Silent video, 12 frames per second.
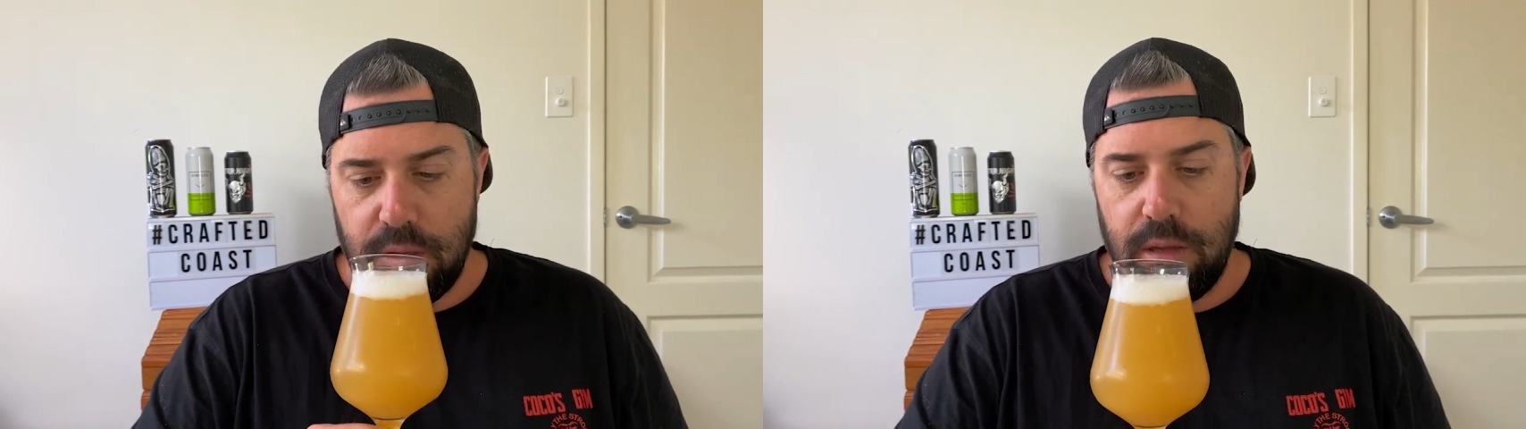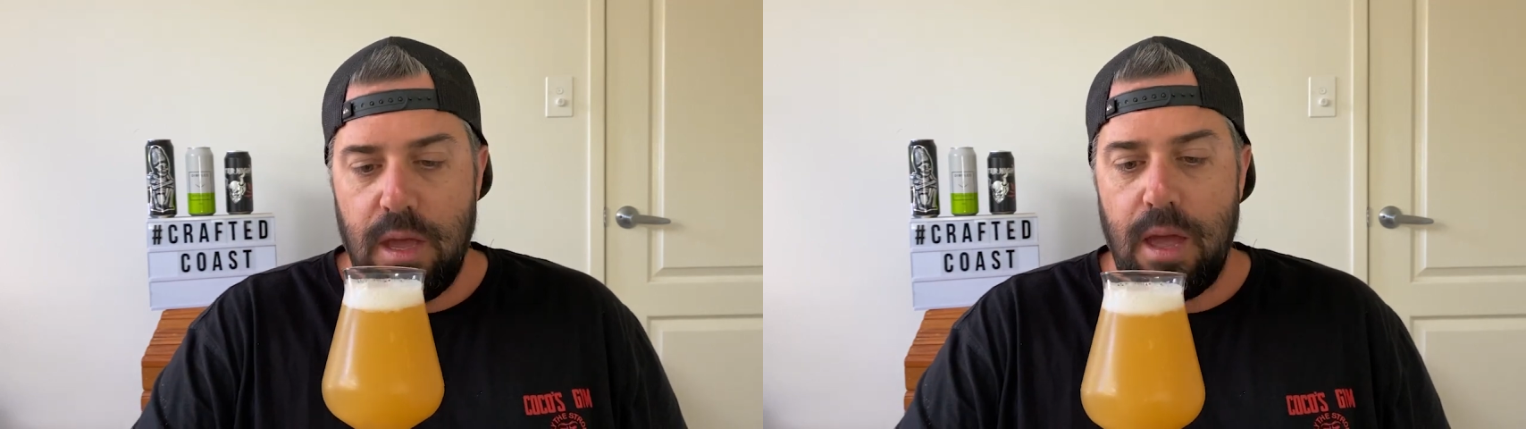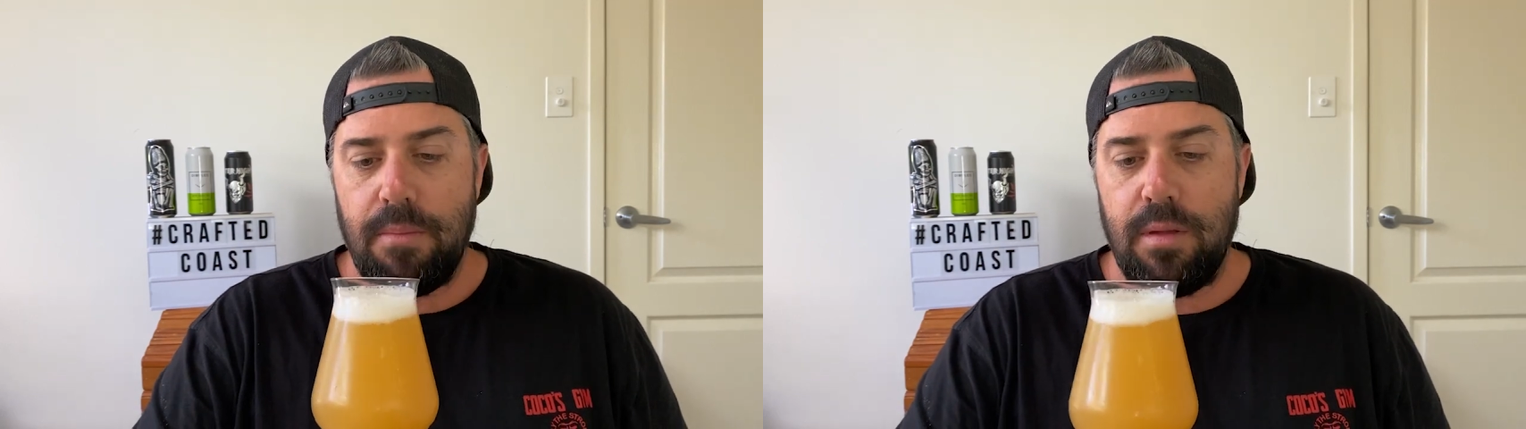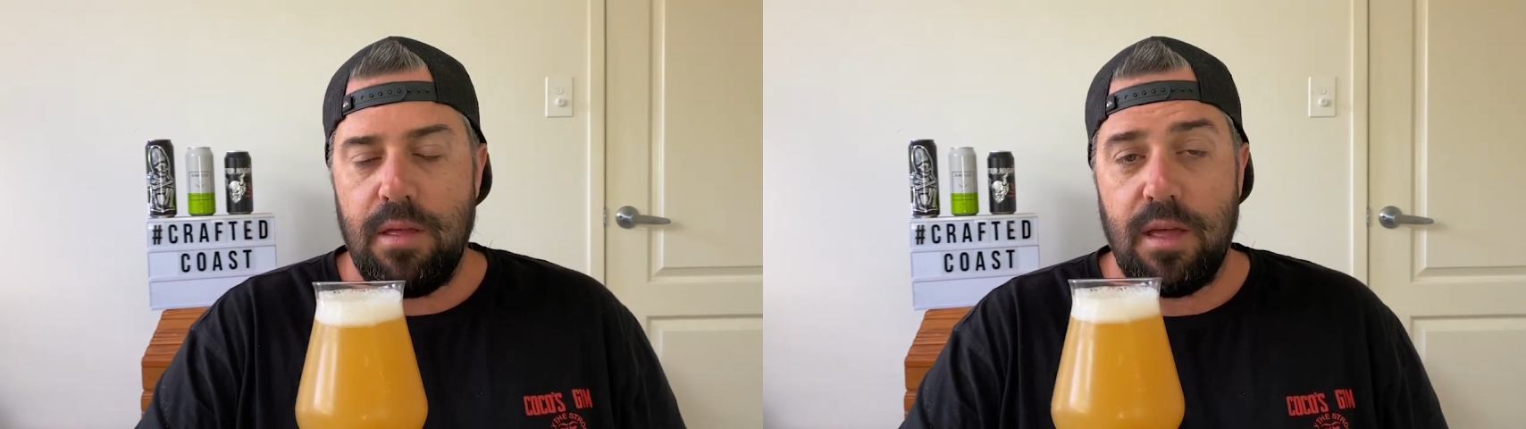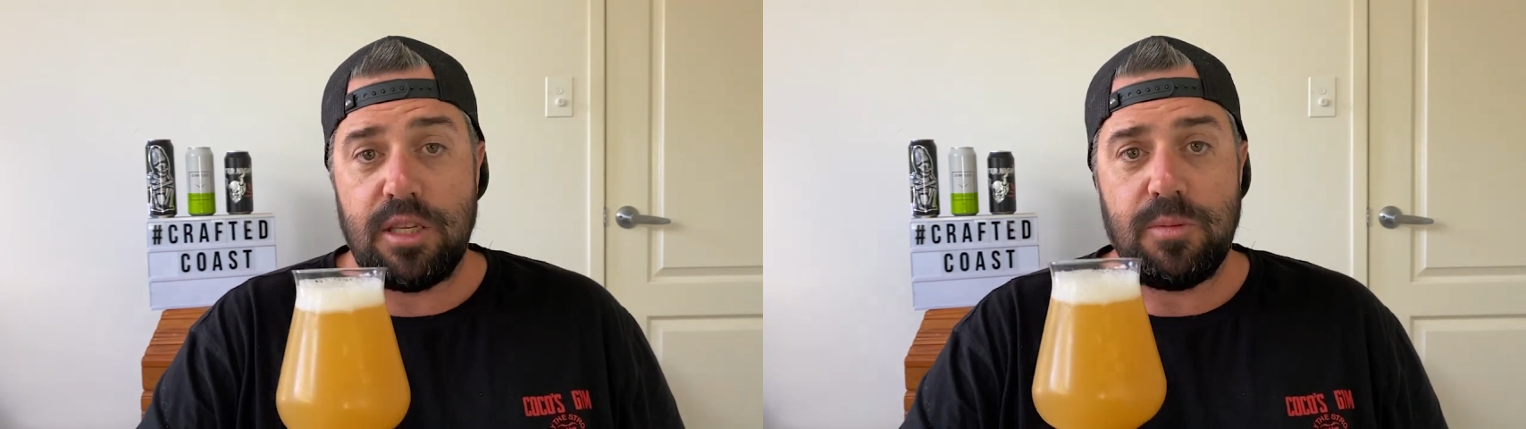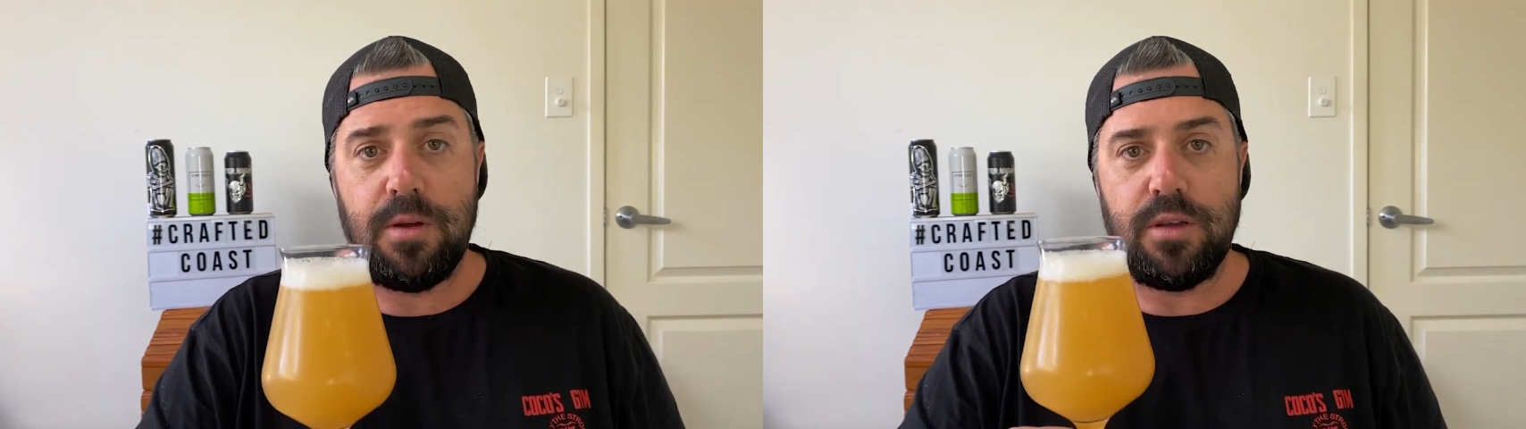Yeah,
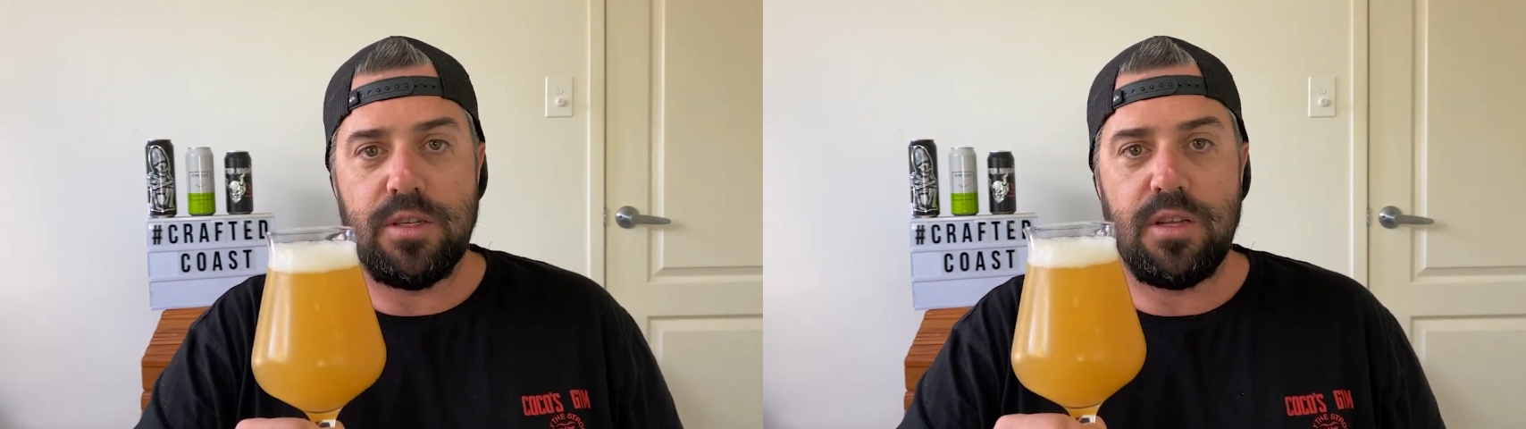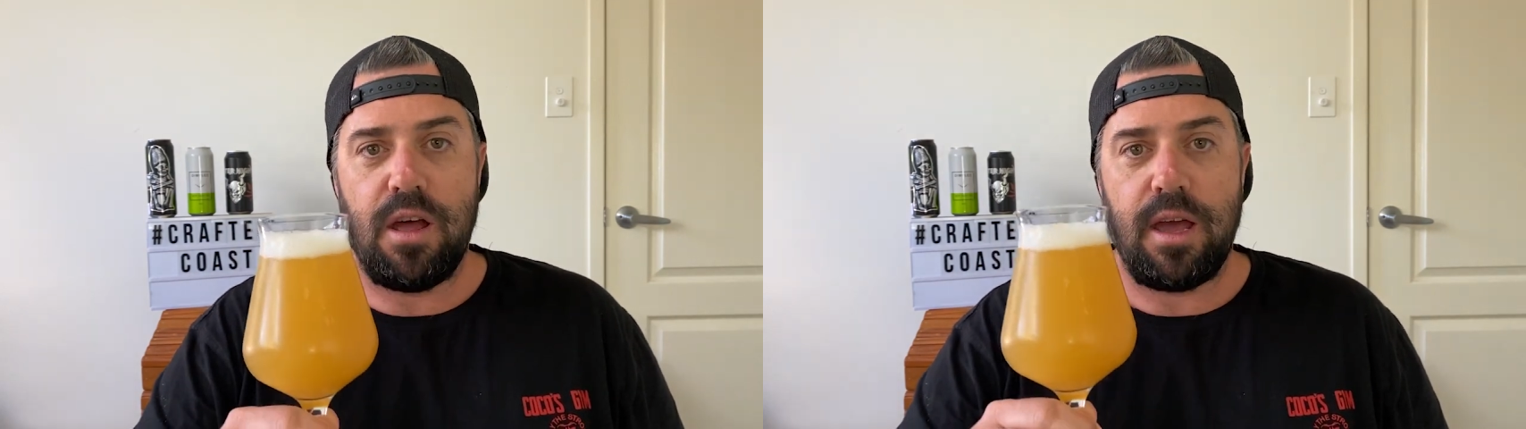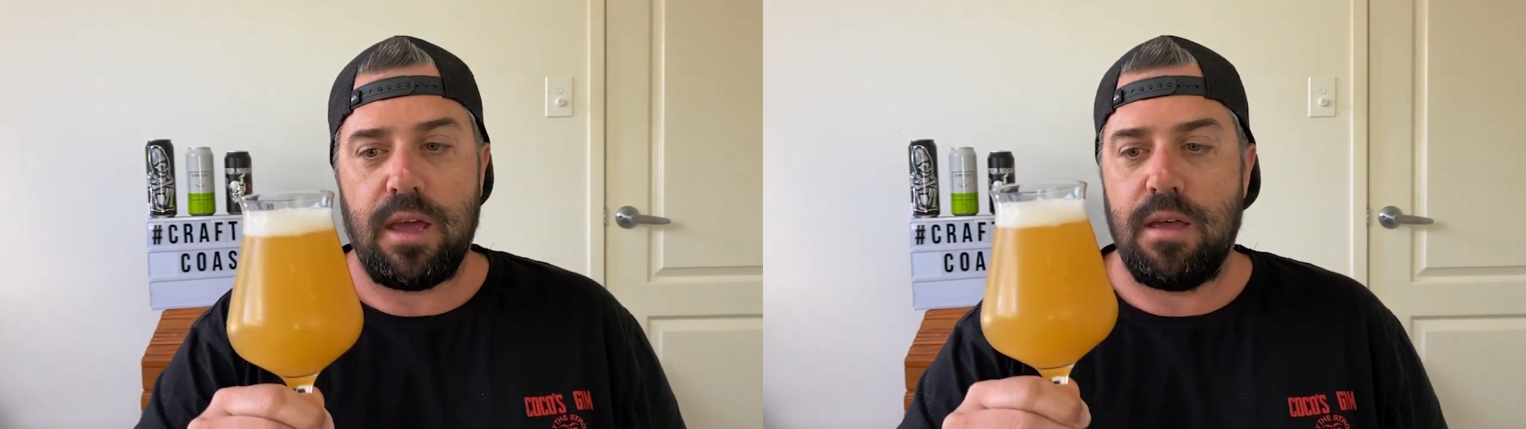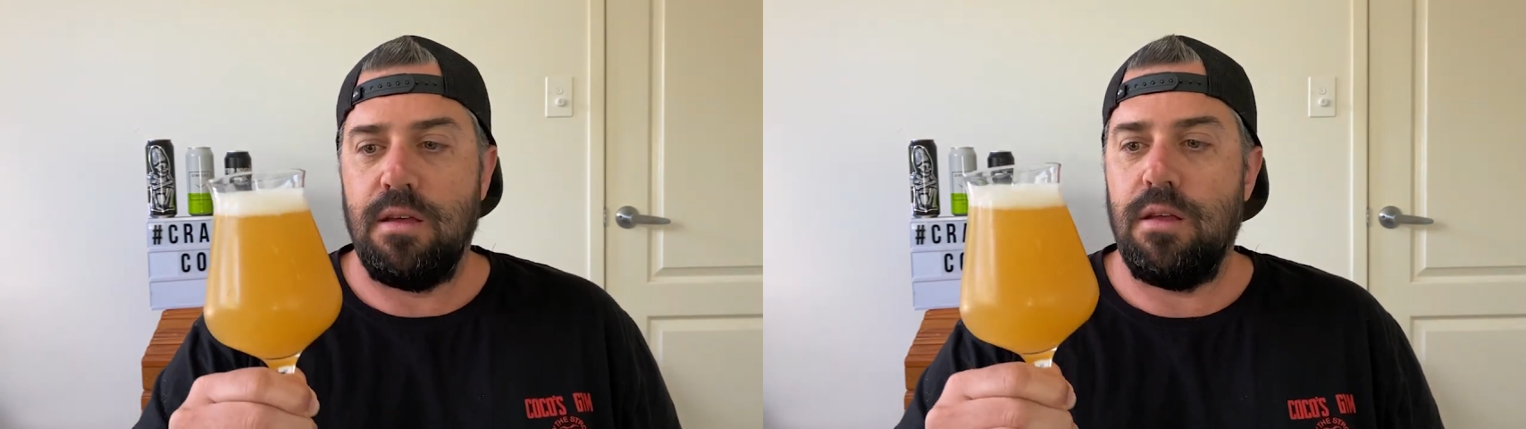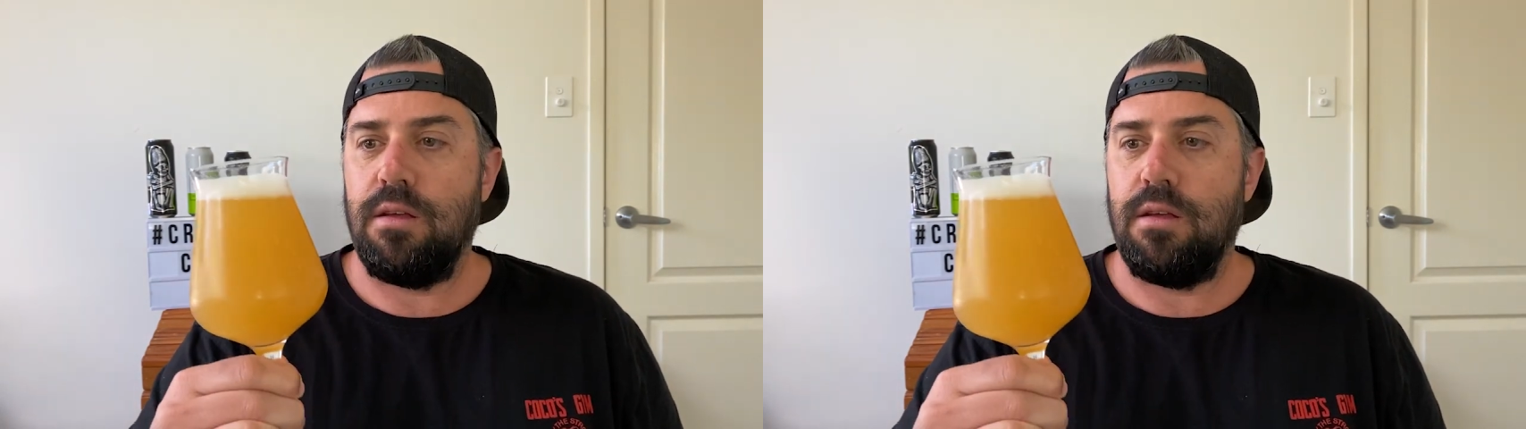that smells like